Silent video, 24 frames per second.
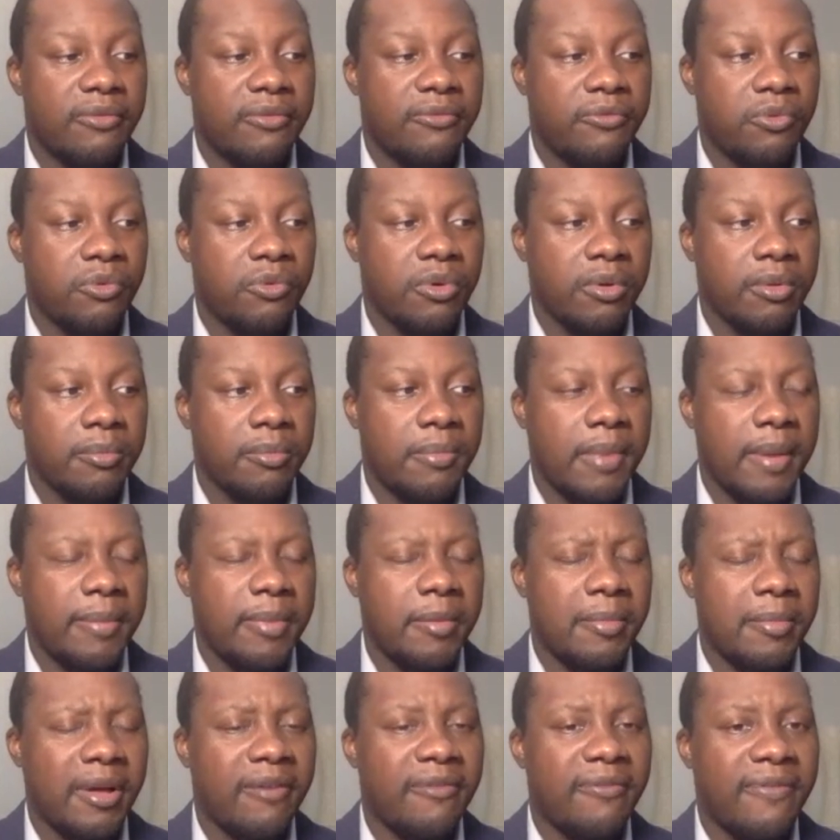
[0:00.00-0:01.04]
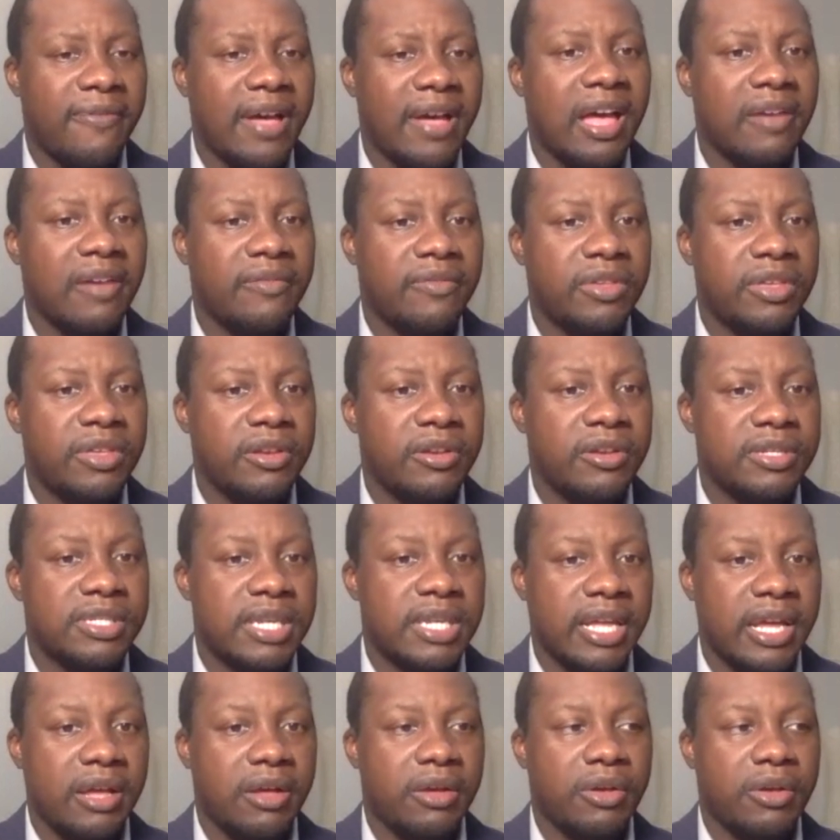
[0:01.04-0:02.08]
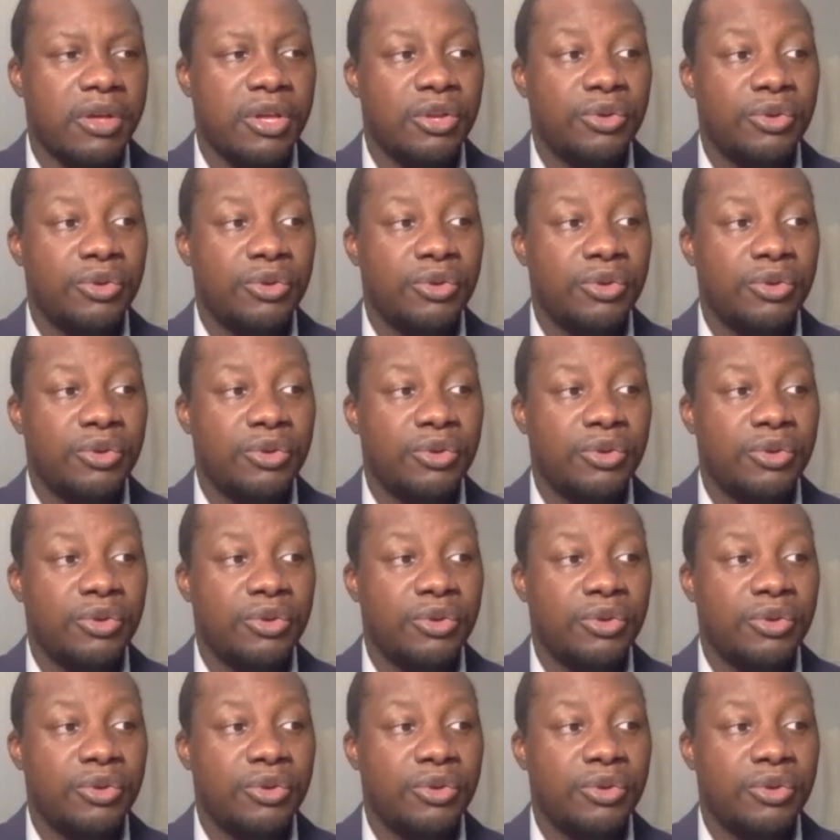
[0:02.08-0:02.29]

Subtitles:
for maybe about 5 years now,